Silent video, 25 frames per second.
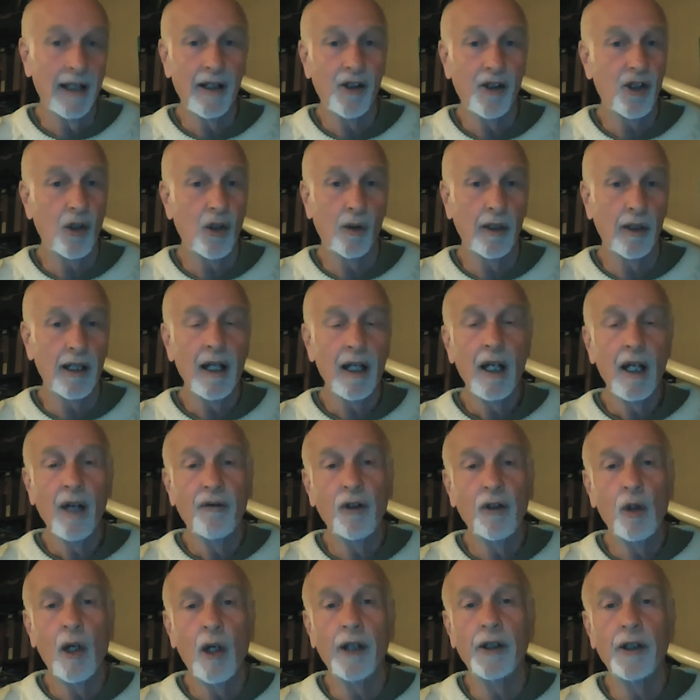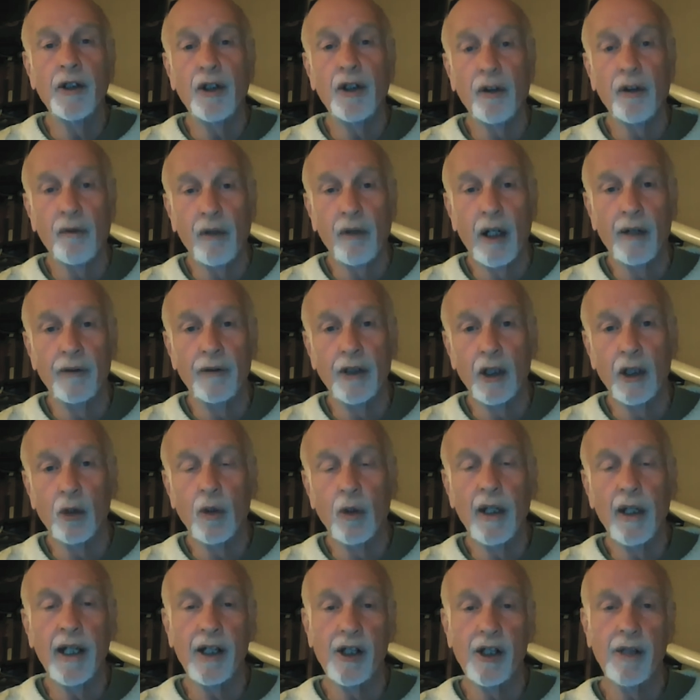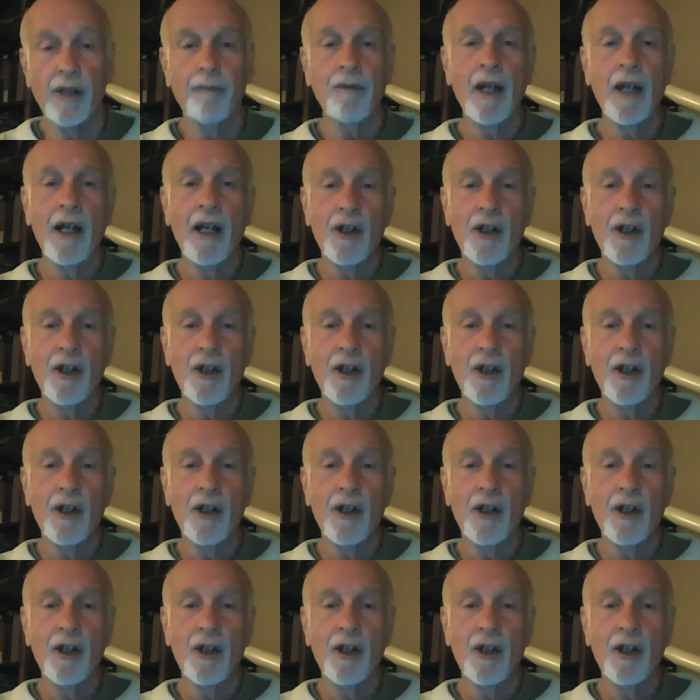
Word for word: It's only a few hundreds of, of degrees.